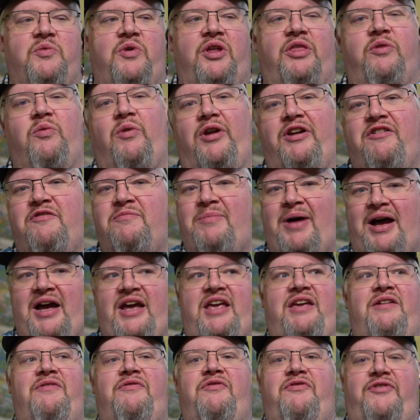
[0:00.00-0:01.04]
with one of
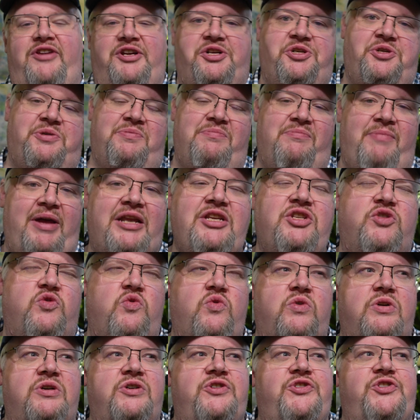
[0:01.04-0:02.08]
my fish
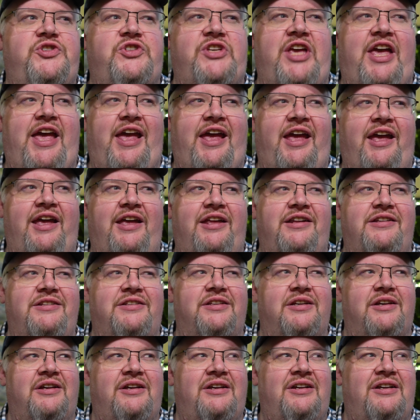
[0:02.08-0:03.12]
mentors and,